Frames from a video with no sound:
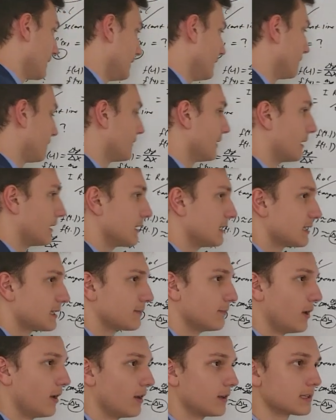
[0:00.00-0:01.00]
infinitely
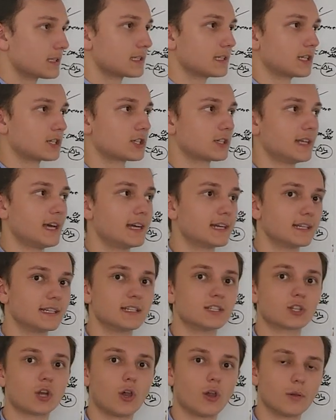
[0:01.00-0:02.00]
small such that
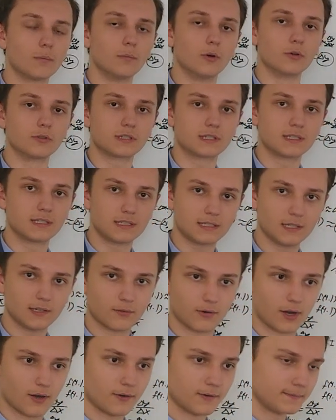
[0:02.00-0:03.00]
it is almost
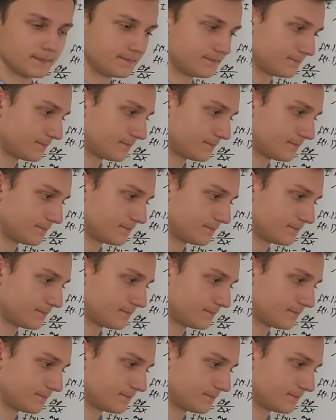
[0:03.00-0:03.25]
zero.